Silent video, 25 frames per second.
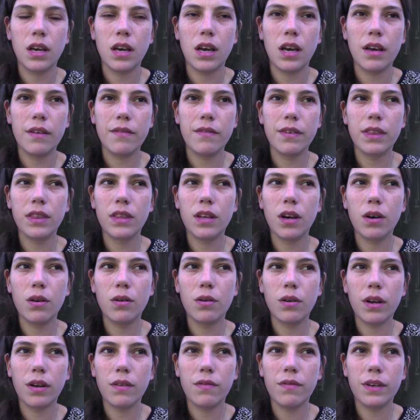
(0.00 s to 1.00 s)
even
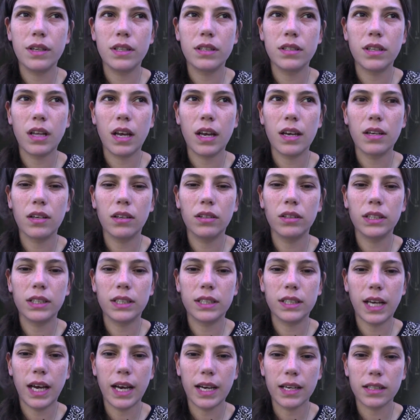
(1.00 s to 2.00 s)
though if it's like only
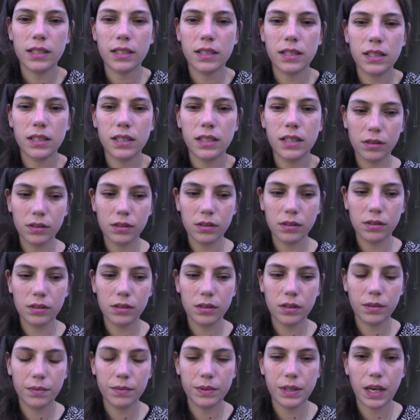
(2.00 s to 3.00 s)
text,
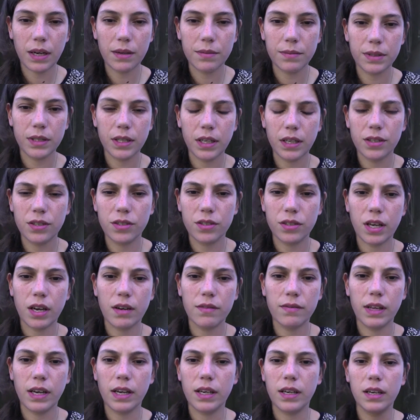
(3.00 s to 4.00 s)
sometimes they just
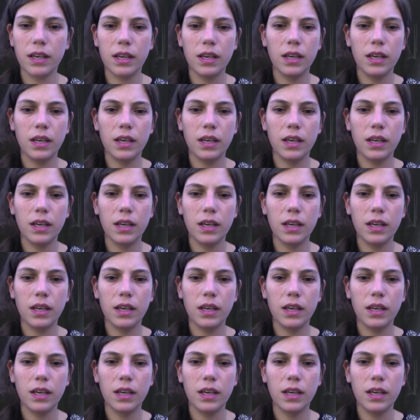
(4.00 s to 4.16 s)
have like